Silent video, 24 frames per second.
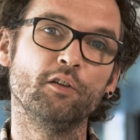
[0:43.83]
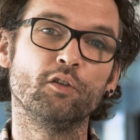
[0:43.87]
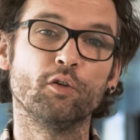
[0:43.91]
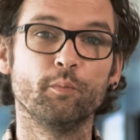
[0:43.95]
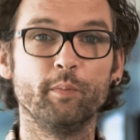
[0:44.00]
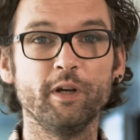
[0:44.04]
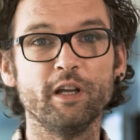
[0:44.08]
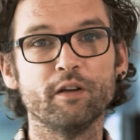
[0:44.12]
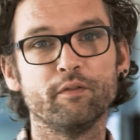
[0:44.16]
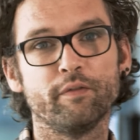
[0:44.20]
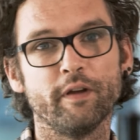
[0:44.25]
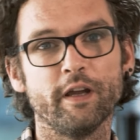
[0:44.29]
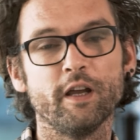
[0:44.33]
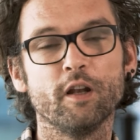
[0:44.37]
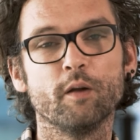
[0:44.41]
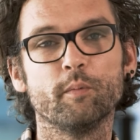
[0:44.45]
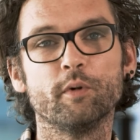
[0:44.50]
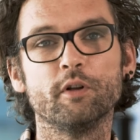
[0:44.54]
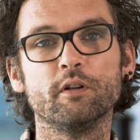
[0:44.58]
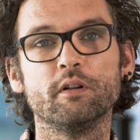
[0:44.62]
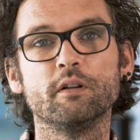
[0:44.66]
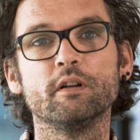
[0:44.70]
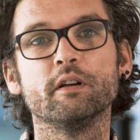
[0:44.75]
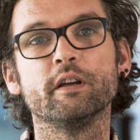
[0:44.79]
to be
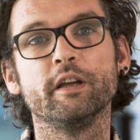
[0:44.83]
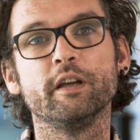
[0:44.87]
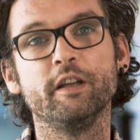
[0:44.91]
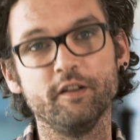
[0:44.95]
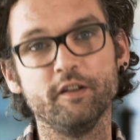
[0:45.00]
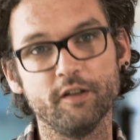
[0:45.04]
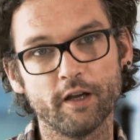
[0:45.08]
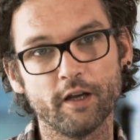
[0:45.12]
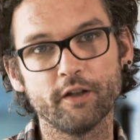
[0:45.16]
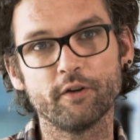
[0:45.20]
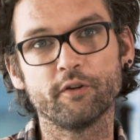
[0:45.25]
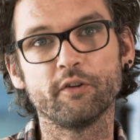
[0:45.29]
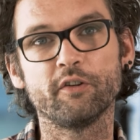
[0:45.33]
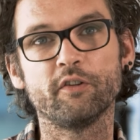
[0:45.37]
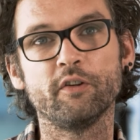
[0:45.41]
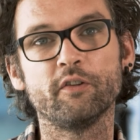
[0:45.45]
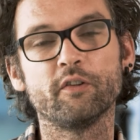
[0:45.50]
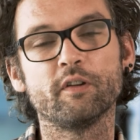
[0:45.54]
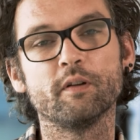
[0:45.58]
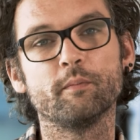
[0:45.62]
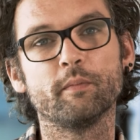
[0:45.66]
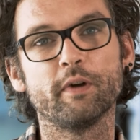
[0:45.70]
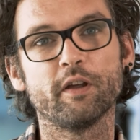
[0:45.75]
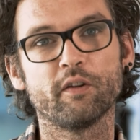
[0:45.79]
available in the other
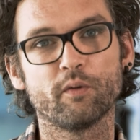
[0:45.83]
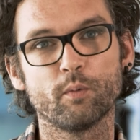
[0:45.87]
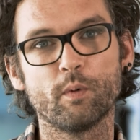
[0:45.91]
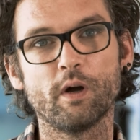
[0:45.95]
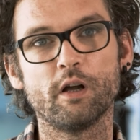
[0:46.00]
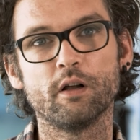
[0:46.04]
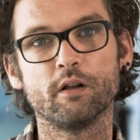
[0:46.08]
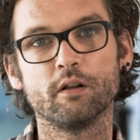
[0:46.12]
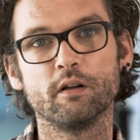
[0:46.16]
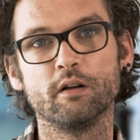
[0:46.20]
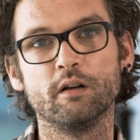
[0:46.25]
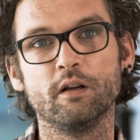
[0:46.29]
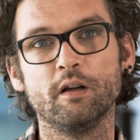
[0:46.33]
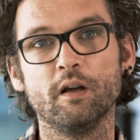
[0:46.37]
system as well,